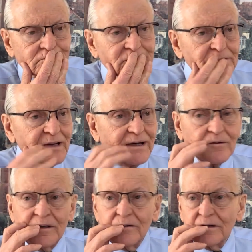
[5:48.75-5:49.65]
And man,
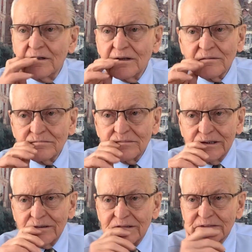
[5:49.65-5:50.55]
we would
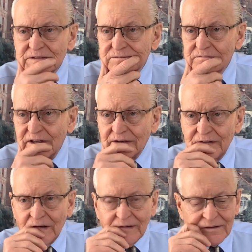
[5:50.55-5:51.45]
just get
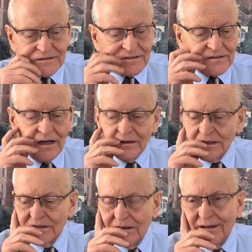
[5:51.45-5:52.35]
drunk as a skunk,
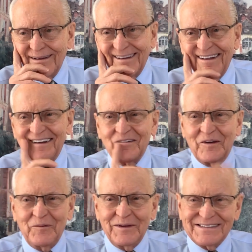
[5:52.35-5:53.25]
we
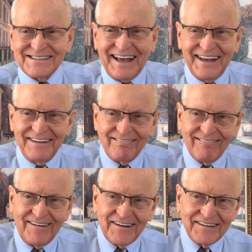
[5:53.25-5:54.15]
would say,
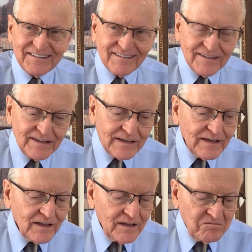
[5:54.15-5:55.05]
on it.
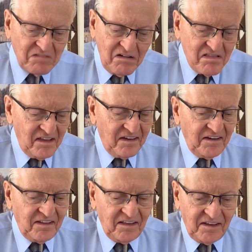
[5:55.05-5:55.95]
Didn't think
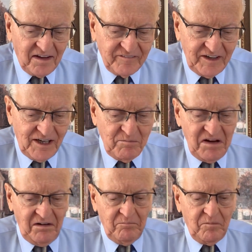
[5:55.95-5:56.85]
anything of it. I
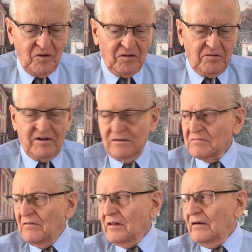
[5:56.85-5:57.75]
mean, all
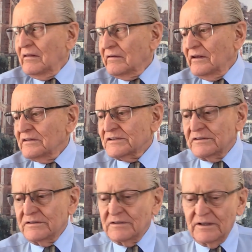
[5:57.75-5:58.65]
the other kids are
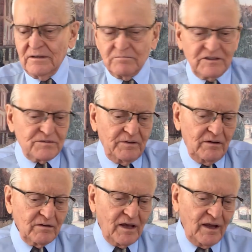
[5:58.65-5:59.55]
doing it. Must be
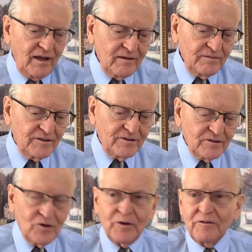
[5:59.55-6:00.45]
okay, you know,
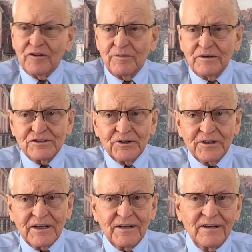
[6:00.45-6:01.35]
going with the
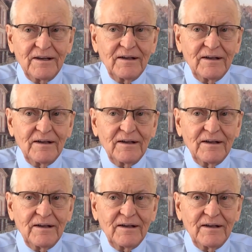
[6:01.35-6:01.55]
majority.